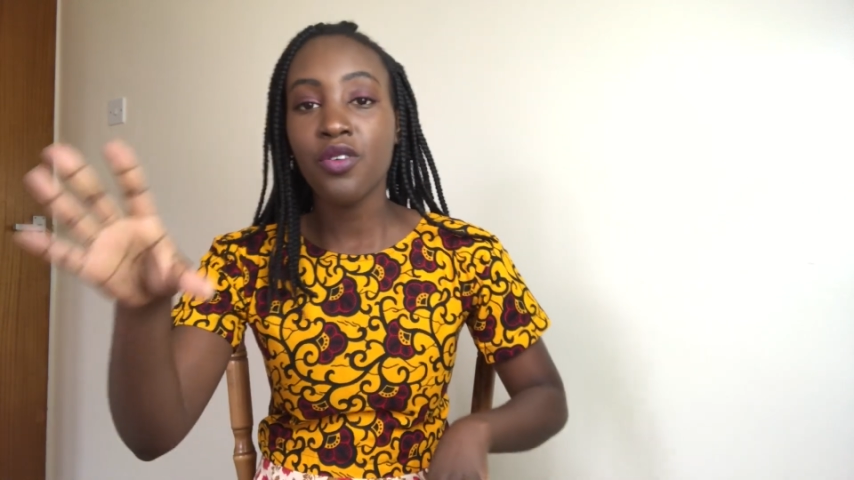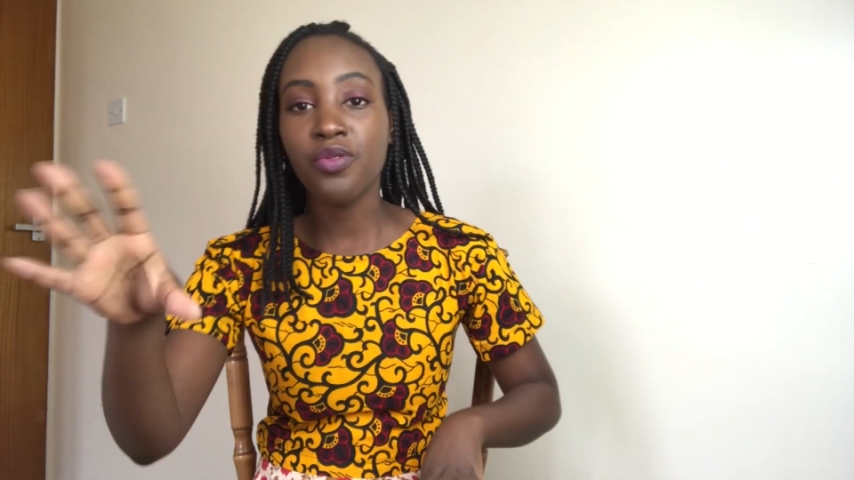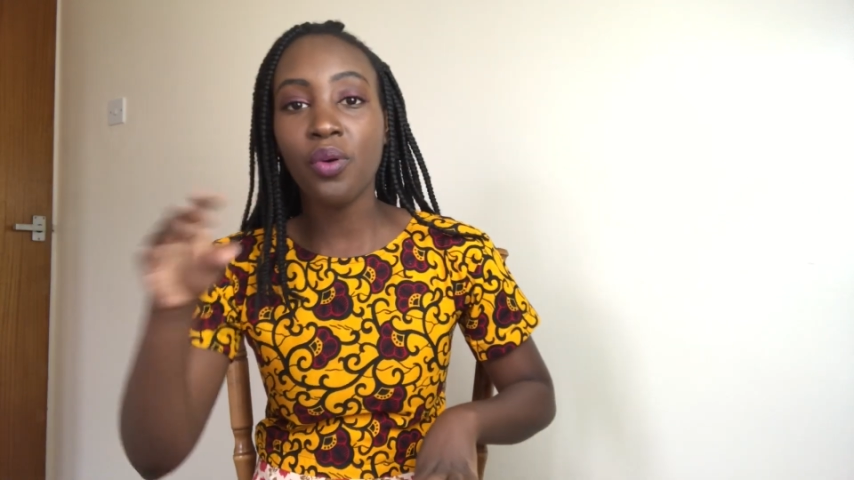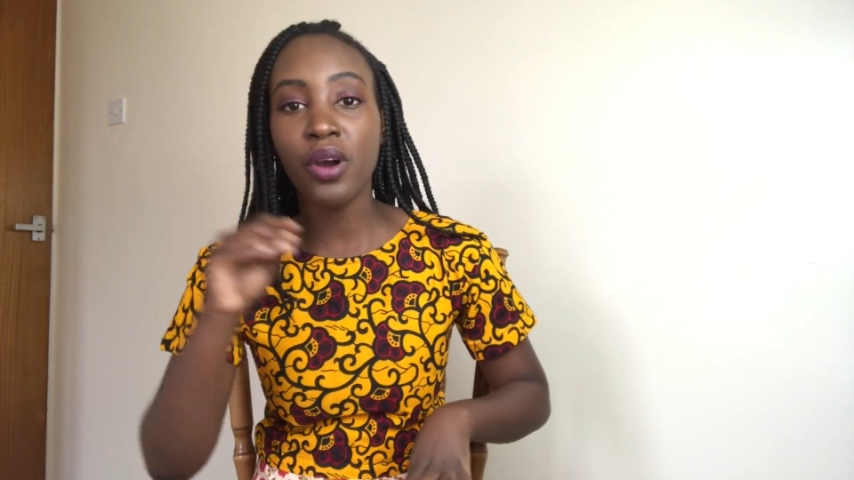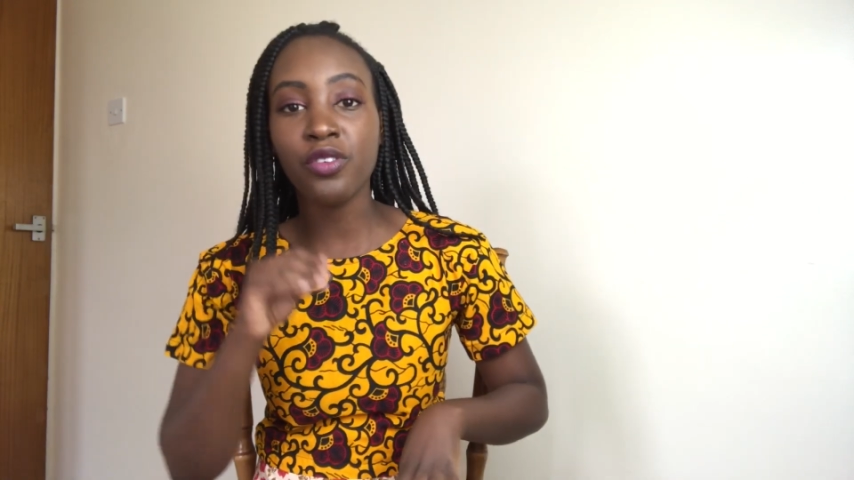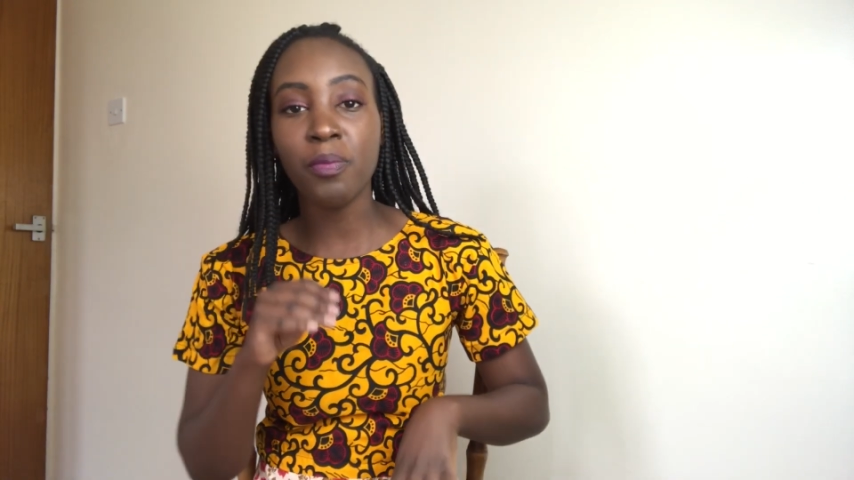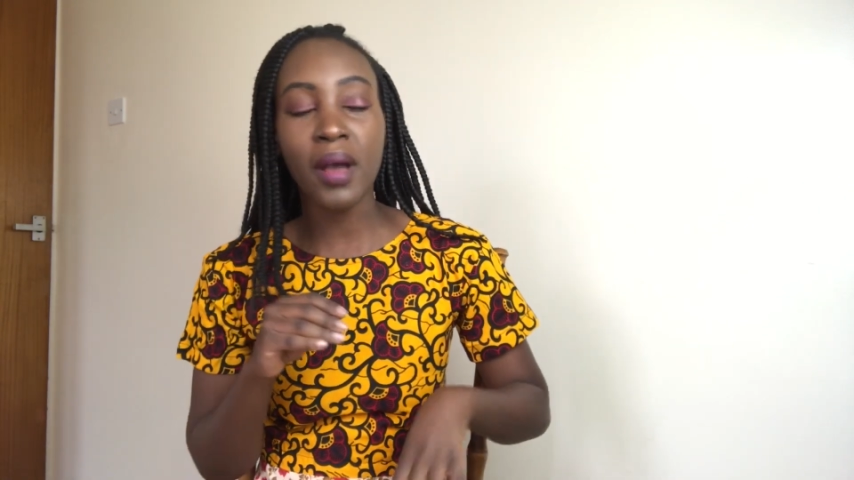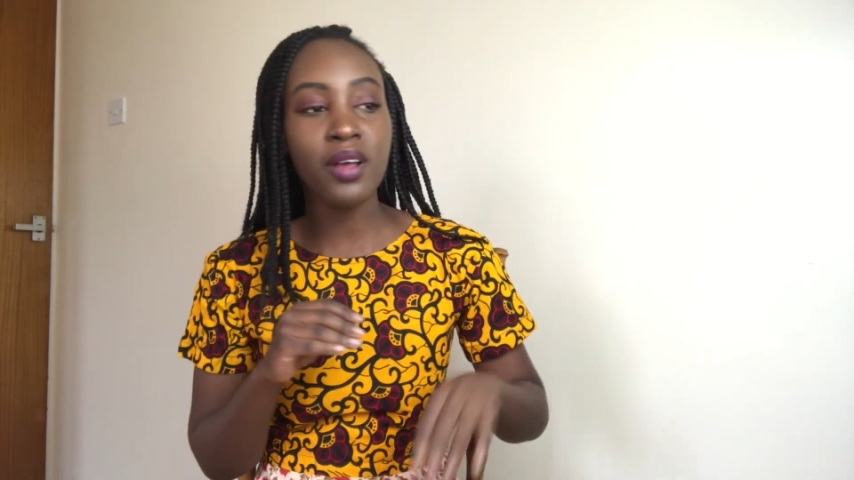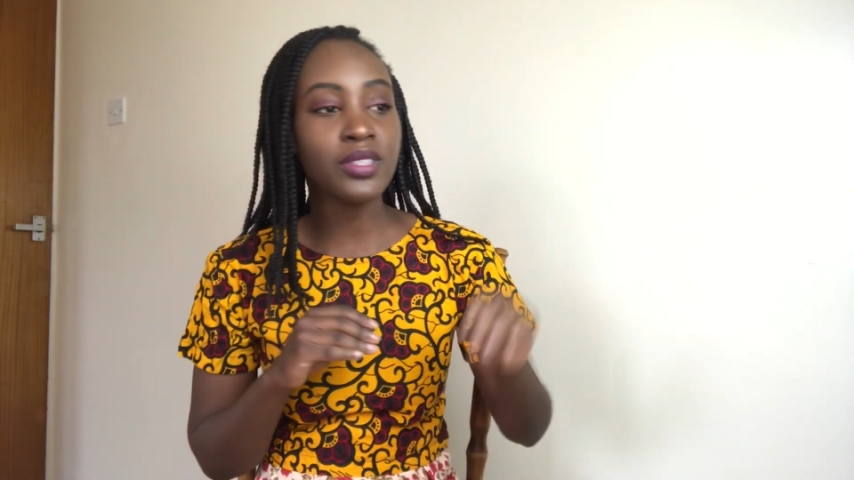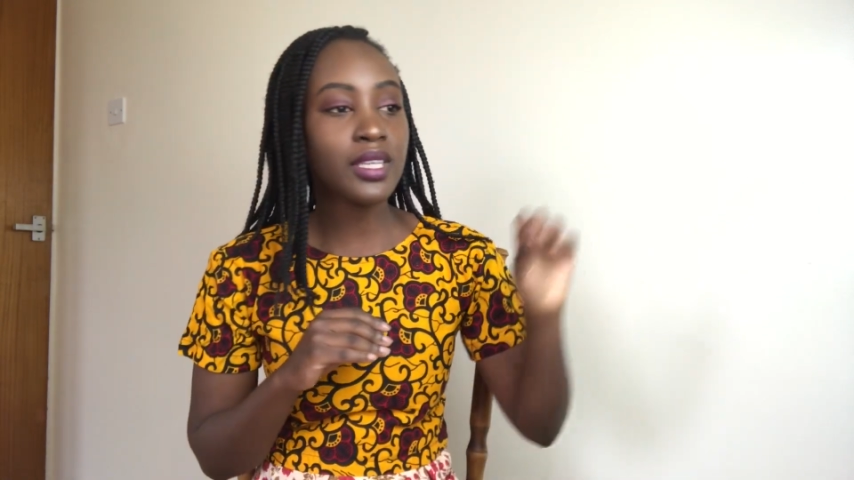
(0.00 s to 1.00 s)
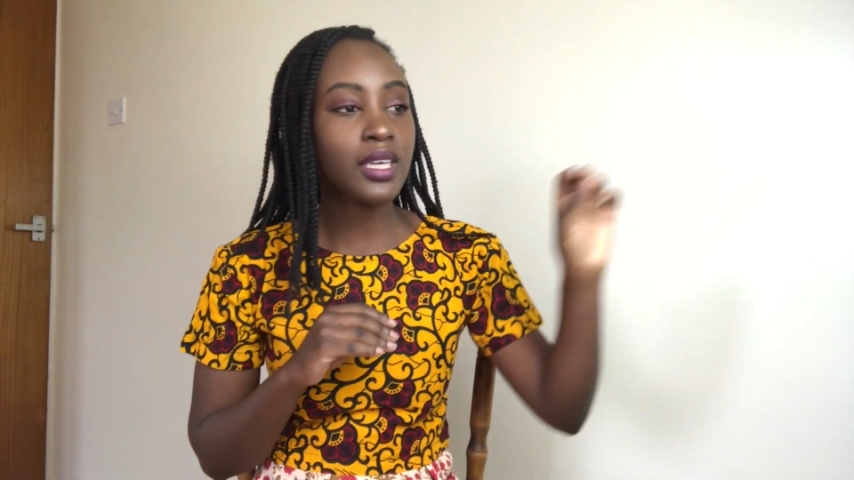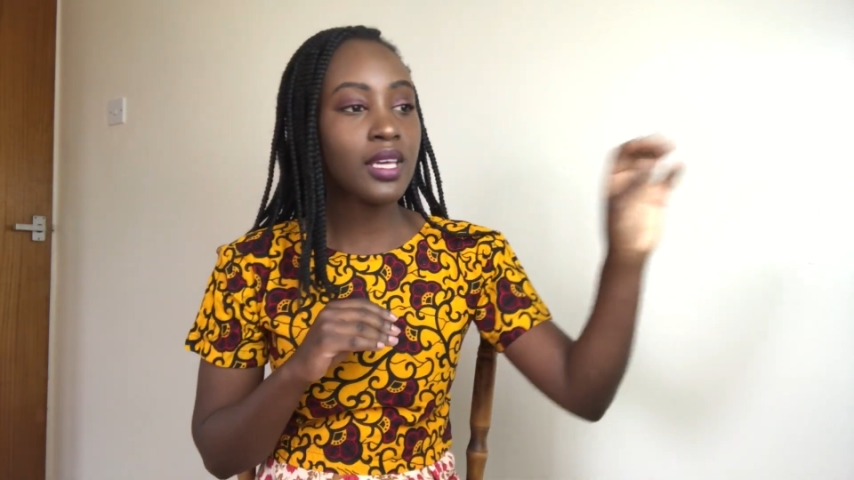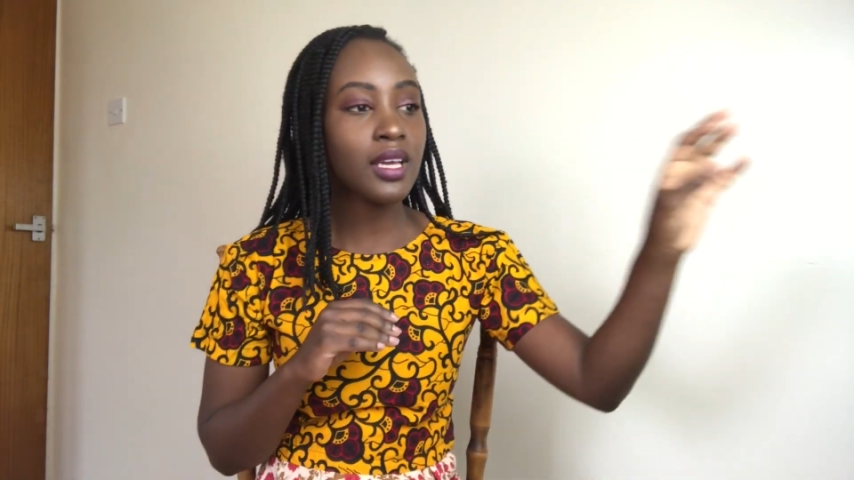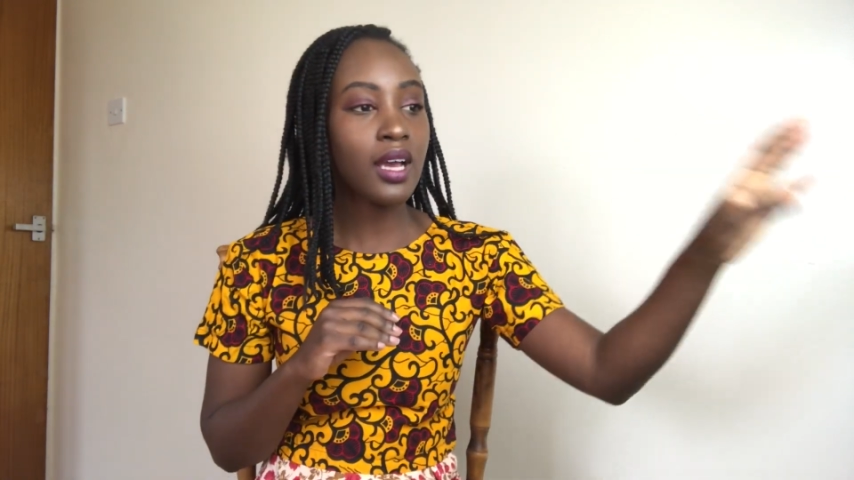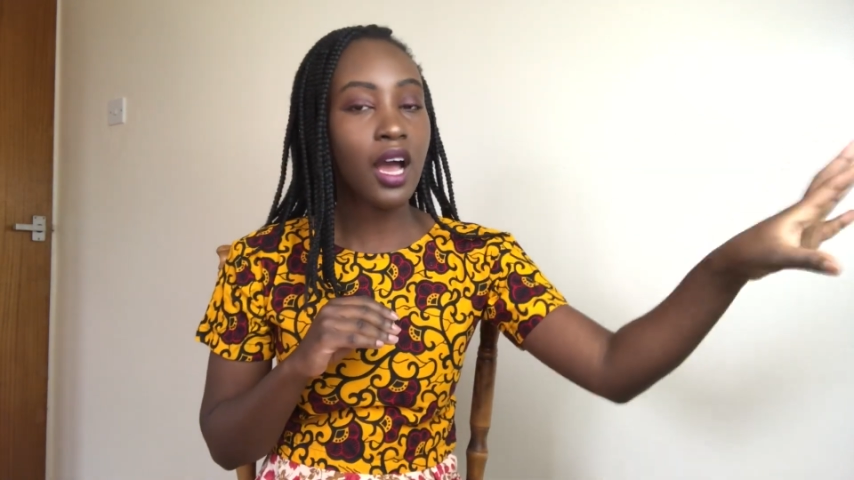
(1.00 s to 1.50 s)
£400 here,